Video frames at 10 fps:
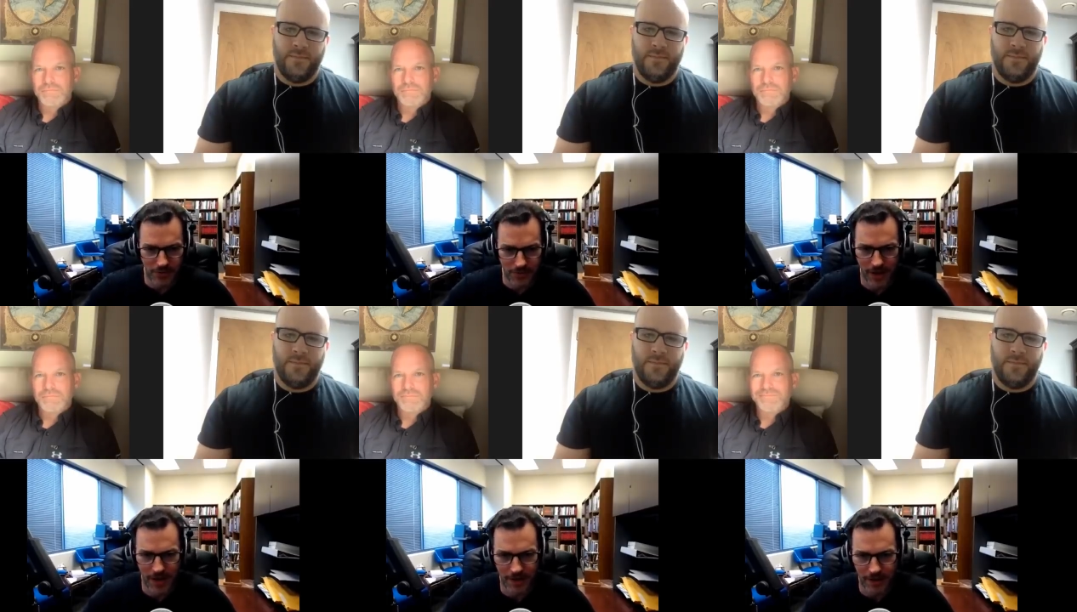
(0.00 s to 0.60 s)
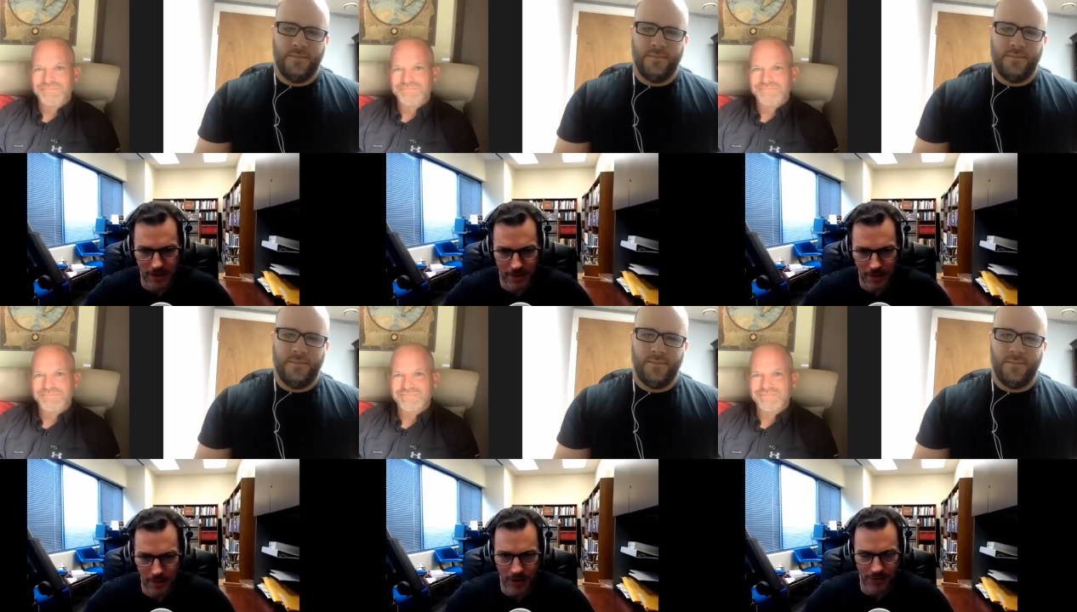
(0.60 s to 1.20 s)
Speaker 1: you've got li-
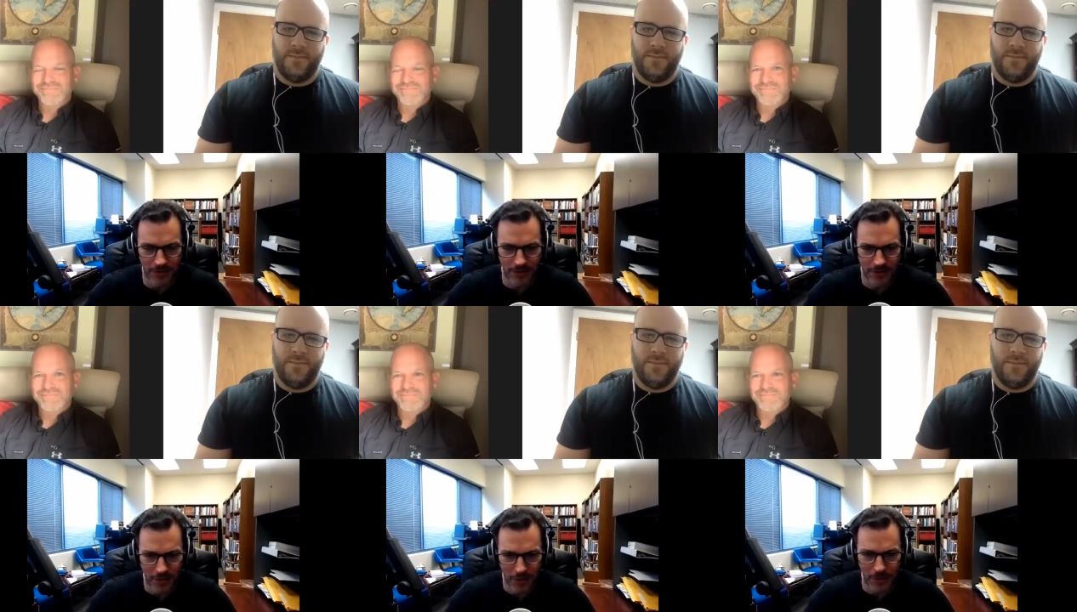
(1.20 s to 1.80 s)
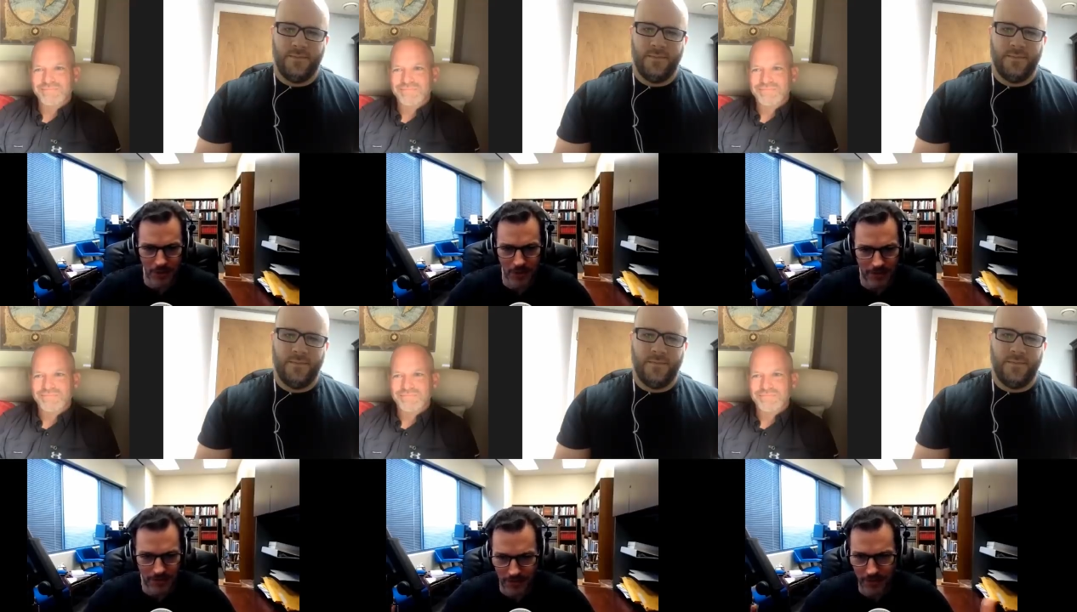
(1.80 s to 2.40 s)
liberation
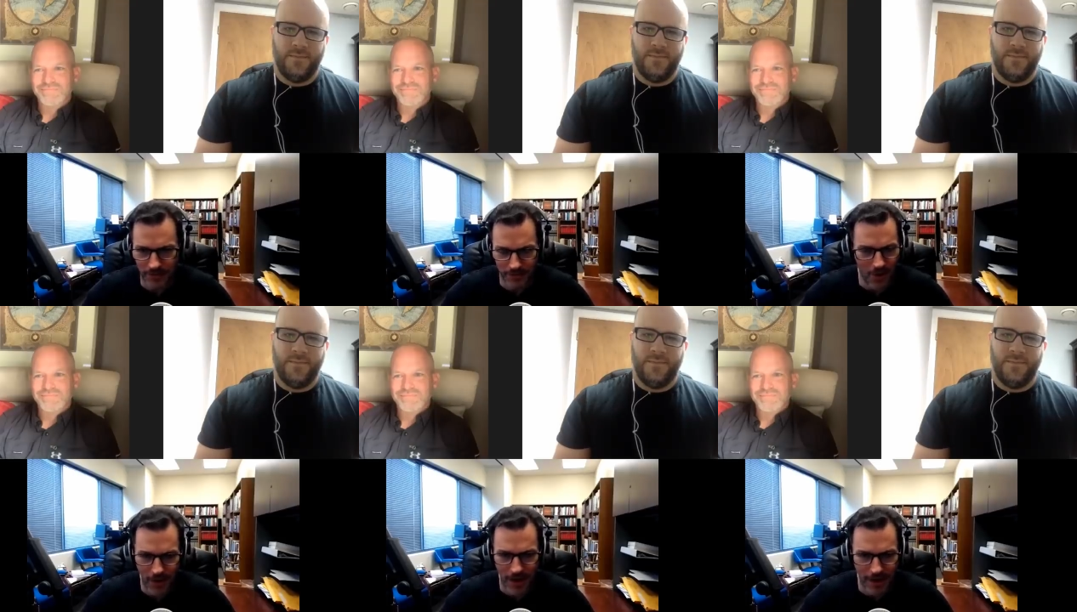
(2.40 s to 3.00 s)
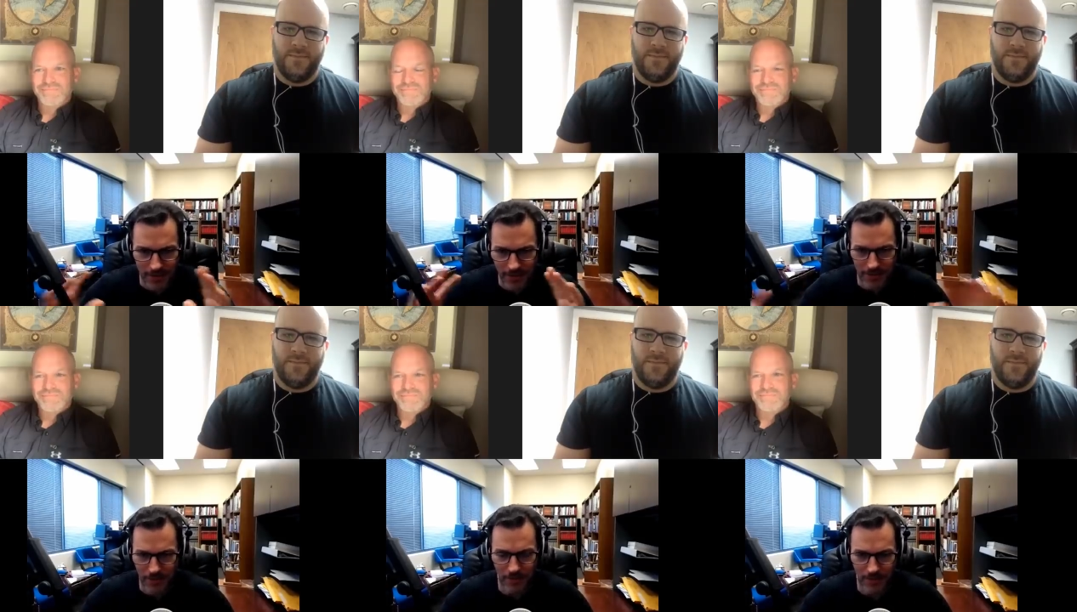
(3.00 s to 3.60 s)
hermeneutics. There's there's all kinds of
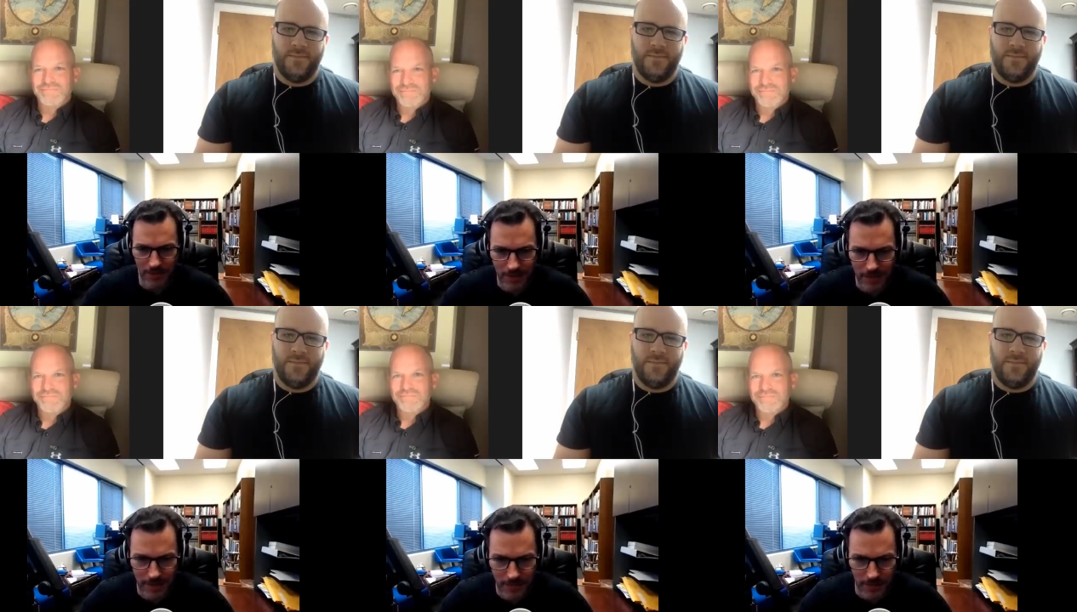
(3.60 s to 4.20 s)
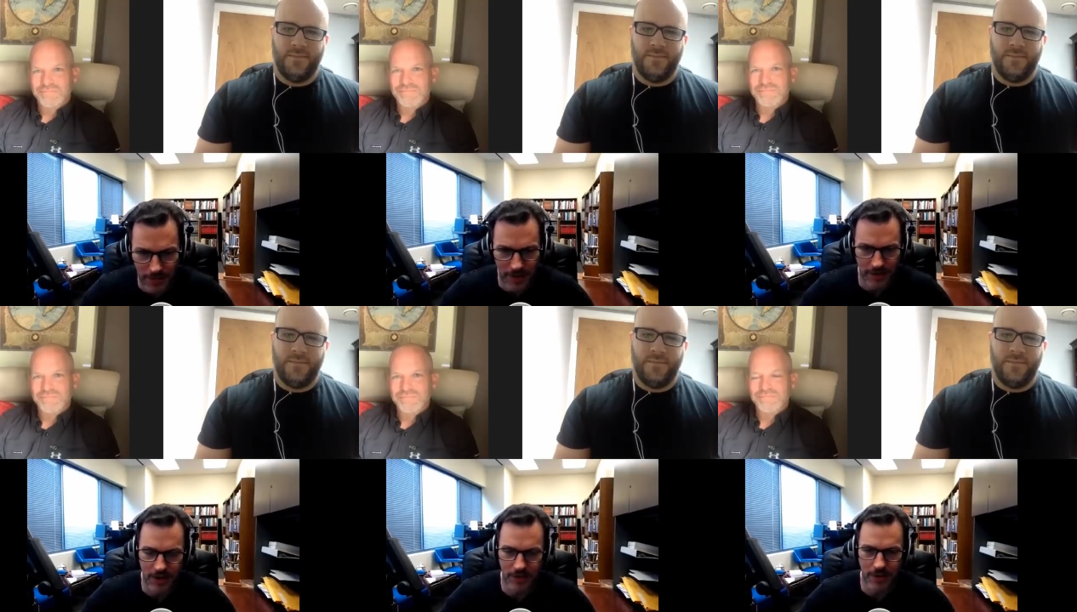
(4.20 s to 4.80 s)
different different things
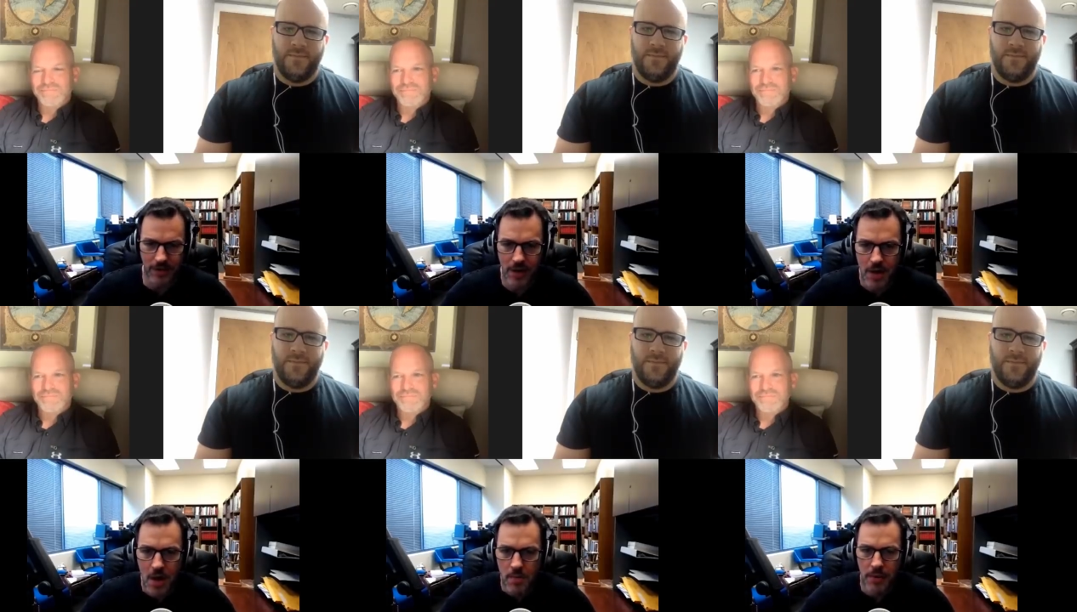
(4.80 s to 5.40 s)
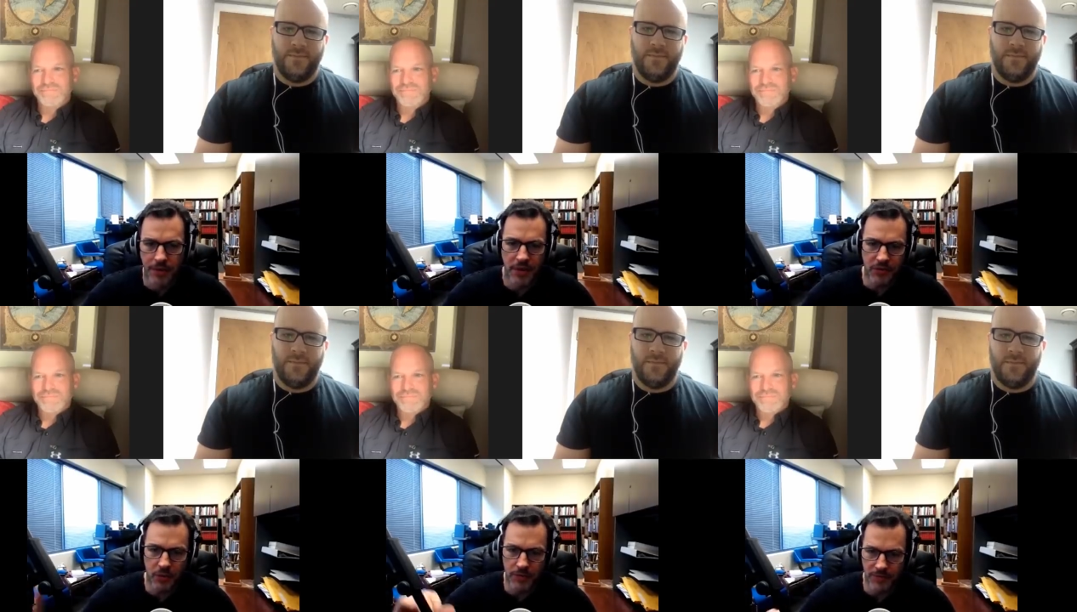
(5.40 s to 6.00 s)
out there. But this
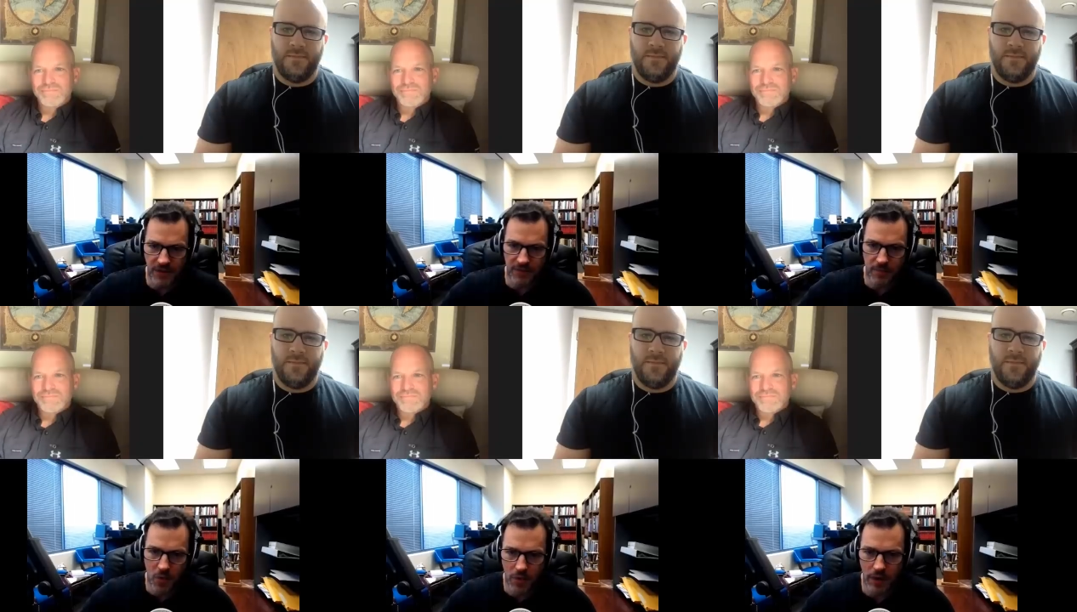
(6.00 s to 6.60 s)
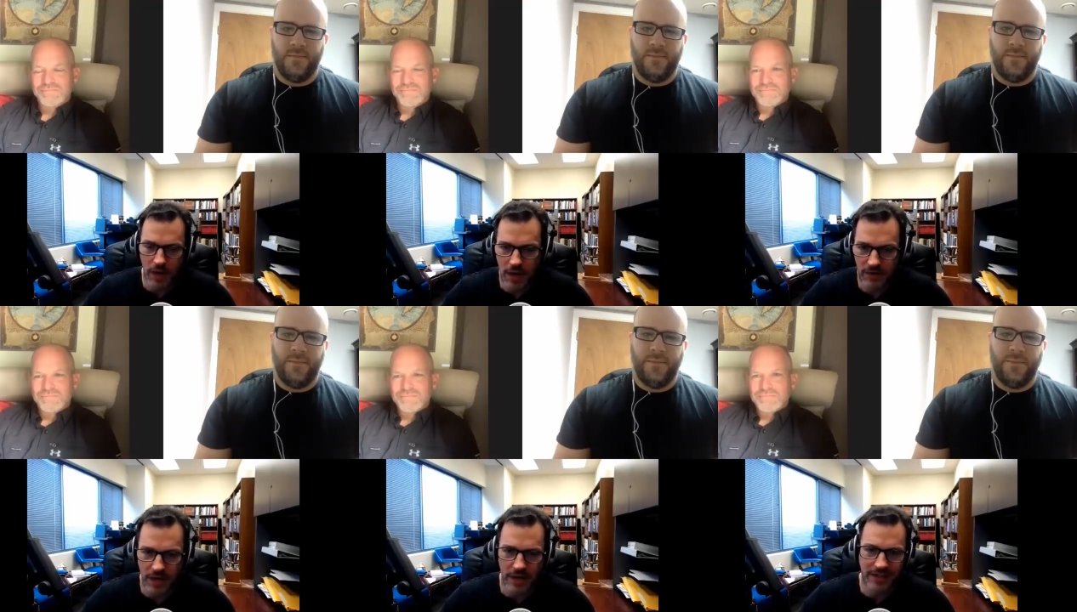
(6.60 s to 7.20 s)
one fits more is
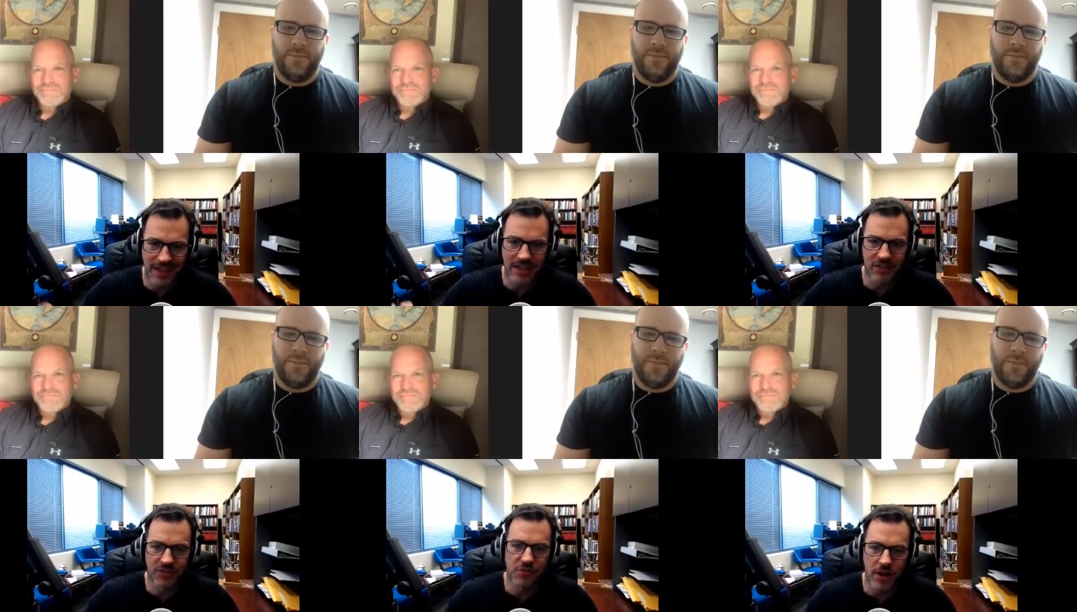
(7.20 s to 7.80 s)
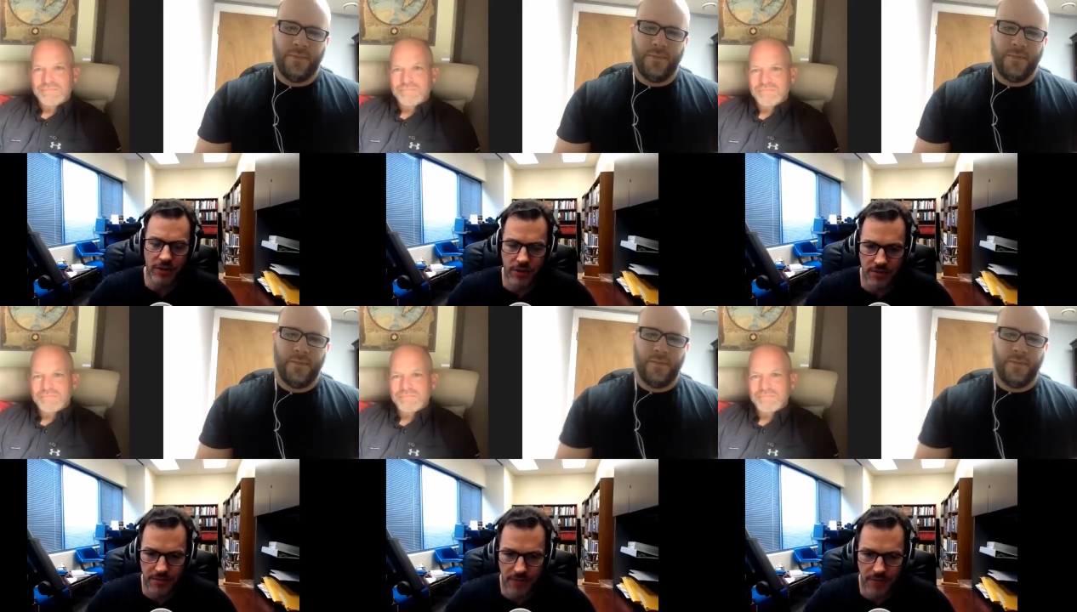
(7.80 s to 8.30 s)
not a deconstructive